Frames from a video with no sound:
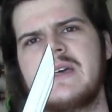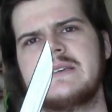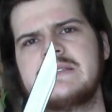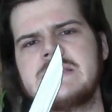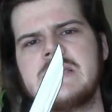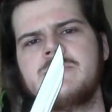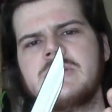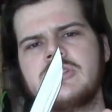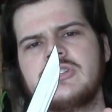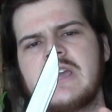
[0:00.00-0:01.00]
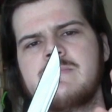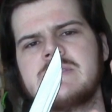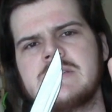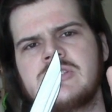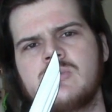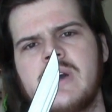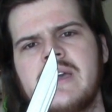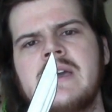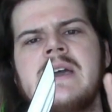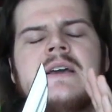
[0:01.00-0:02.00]
why this tip is shaped this
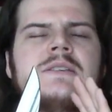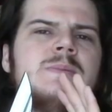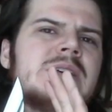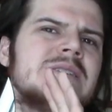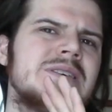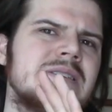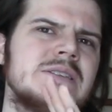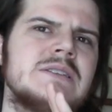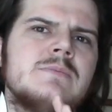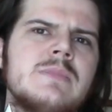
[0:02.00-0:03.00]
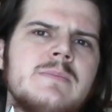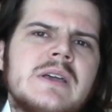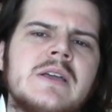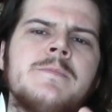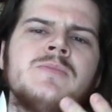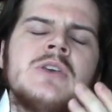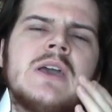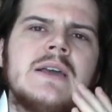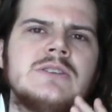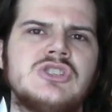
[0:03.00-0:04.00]
way is because this is to mimic
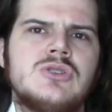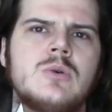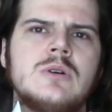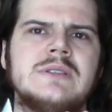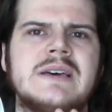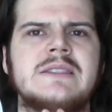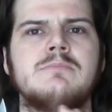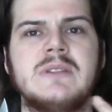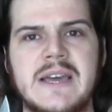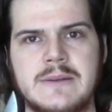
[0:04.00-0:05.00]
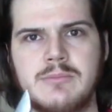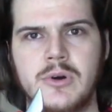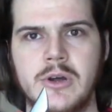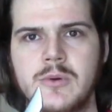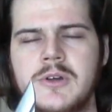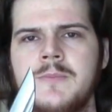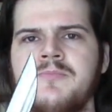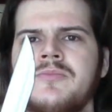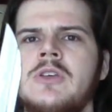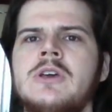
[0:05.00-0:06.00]
a sword that the blade broke.
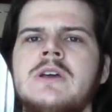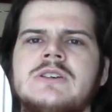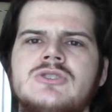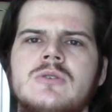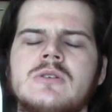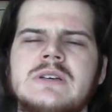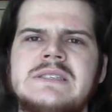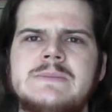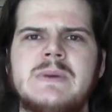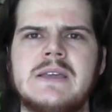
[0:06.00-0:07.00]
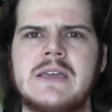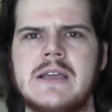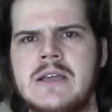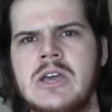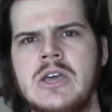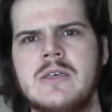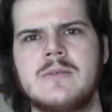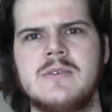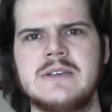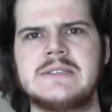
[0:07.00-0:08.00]
Historically speaking,
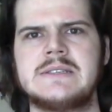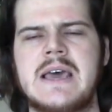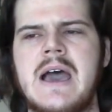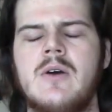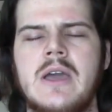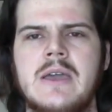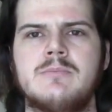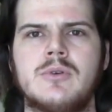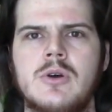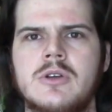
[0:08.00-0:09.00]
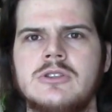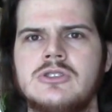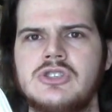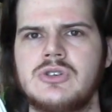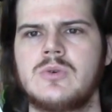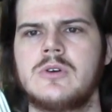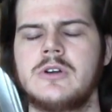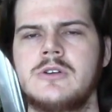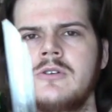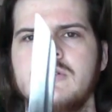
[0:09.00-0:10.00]
this is how a broken
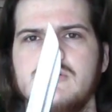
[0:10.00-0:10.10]
sword